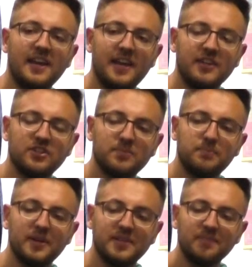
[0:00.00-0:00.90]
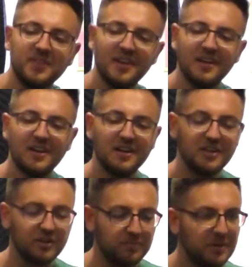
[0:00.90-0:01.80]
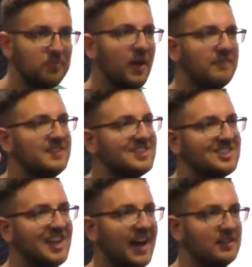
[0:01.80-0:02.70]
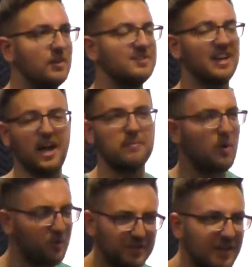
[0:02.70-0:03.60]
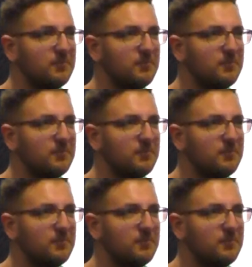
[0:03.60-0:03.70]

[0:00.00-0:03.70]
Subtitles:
and age, but people have these silos. Like, I'm only a